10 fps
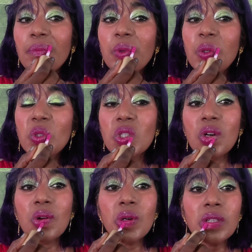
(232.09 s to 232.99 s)
blue
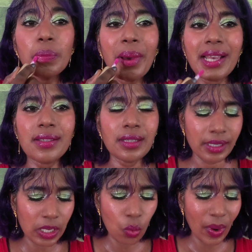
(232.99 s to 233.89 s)
toned
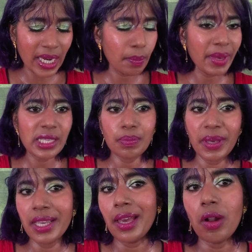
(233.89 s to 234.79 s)
pastely white base
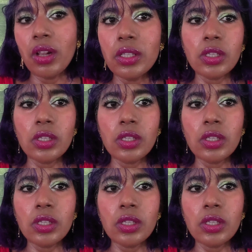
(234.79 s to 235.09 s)
pink at all.